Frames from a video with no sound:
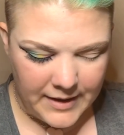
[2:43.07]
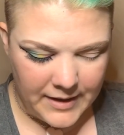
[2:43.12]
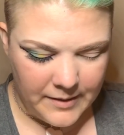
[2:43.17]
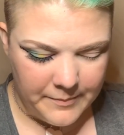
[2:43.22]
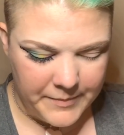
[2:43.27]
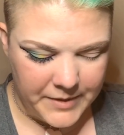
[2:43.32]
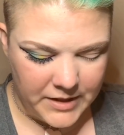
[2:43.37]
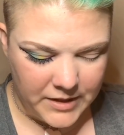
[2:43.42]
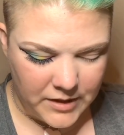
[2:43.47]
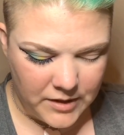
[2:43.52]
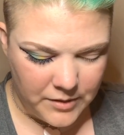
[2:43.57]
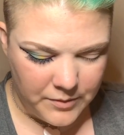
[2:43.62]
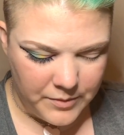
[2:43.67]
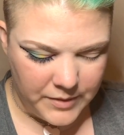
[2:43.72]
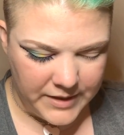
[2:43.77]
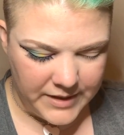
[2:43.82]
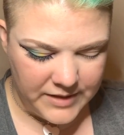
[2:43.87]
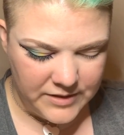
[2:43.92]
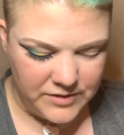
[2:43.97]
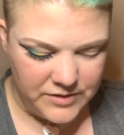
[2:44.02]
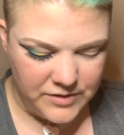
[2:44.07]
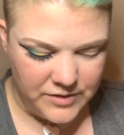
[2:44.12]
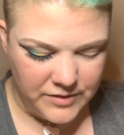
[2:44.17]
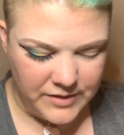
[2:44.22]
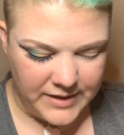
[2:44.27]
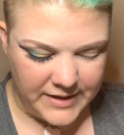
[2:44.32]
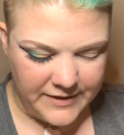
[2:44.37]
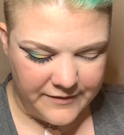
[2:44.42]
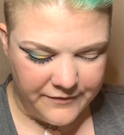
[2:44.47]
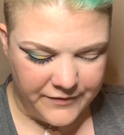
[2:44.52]
and I'm gonna go into
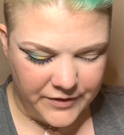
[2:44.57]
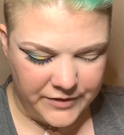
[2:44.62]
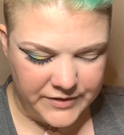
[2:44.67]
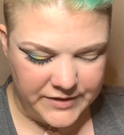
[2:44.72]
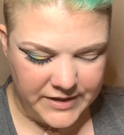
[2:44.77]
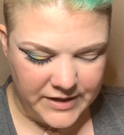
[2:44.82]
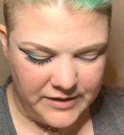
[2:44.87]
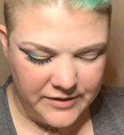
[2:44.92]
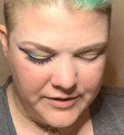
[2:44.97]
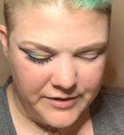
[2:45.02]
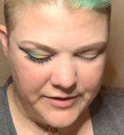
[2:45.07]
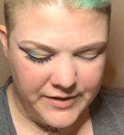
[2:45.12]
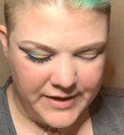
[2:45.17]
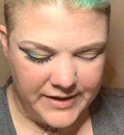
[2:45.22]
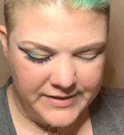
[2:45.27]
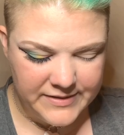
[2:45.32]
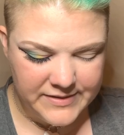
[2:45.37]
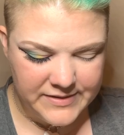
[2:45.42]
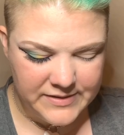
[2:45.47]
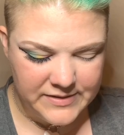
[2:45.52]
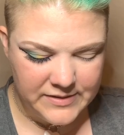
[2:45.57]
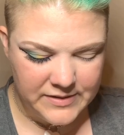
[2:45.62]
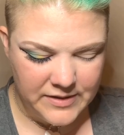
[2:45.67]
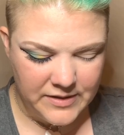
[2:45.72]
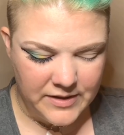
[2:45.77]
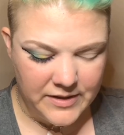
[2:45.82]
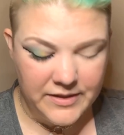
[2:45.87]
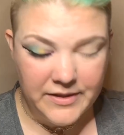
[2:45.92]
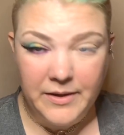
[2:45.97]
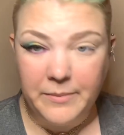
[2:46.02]
that first color, that's
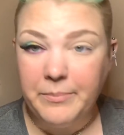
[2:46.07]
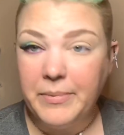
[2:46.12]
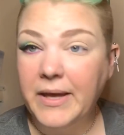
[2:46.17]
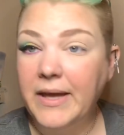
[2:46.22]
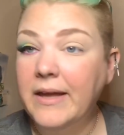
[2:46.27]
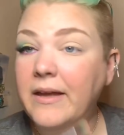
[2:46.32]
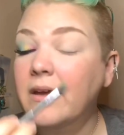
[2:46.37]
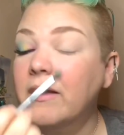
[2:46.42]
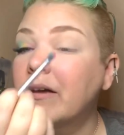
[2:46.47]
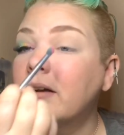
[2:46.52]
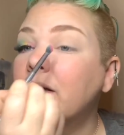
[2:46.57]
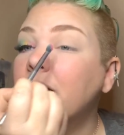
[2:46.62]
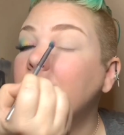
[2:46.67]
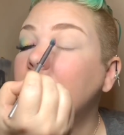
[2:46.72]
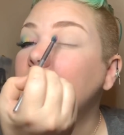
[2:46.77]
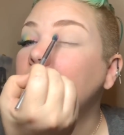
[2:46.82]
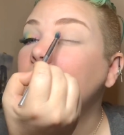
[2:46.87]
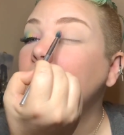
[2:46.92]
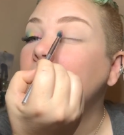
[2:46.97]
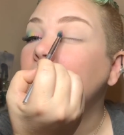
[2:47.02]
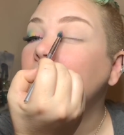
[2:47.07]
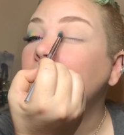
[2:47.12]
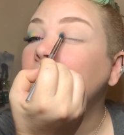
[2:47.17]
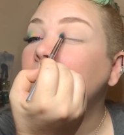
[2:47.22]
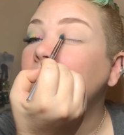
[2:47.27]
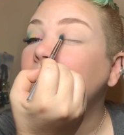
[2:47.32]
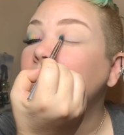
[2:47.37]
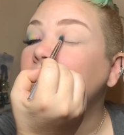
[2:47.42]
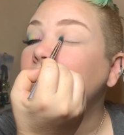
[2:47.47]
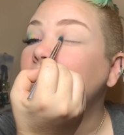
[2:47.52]
the pink.
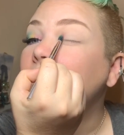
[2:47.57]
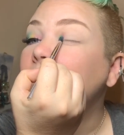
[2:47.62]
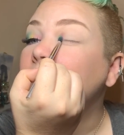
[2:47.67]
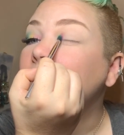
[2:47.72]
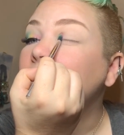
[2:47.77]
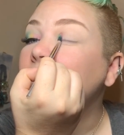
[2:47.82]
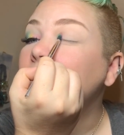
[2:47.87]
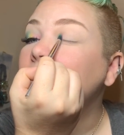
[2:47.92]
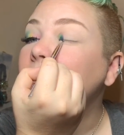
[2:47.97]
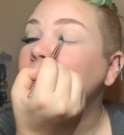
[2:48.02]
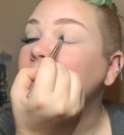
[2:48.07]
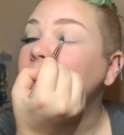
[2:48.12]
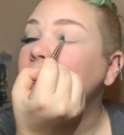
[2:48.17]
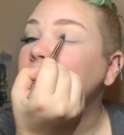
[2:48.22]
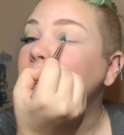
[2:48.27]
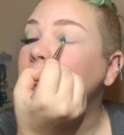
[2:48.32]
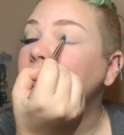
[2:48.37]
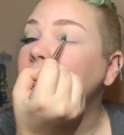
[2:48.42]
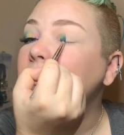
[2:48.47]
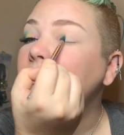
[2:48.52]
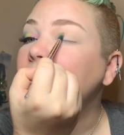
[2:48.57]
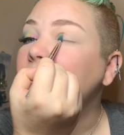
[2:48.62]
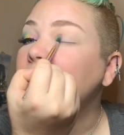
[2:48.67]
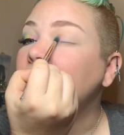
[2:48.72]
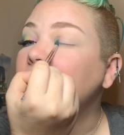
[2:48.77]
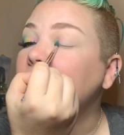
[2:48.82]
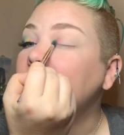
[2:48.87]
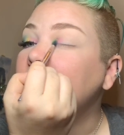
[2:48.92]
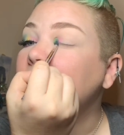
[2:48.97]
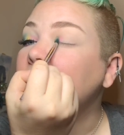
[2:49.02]
And I'm gonna just put this
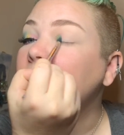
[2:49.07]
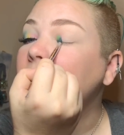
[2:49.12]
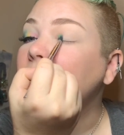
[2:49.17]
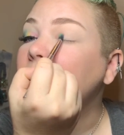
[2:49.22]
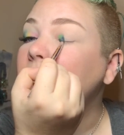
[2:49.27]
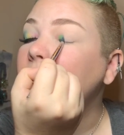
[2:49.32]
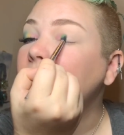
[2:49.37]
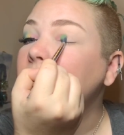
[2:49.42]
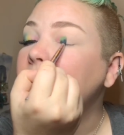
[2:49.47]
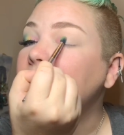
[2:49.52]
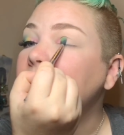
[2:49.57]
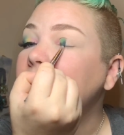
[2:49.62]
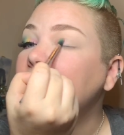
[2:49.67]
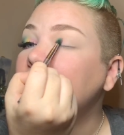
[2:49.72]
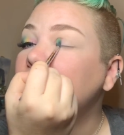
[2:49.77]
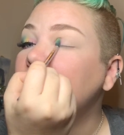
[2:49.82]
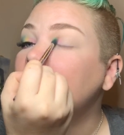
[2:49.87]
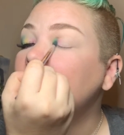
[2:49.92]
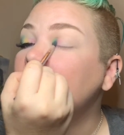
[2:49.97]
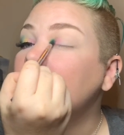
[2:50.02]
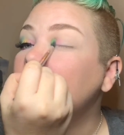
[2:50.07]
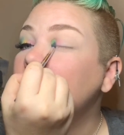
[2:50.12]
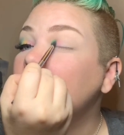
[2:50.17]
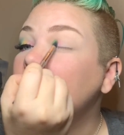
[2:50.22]
right in the corner here,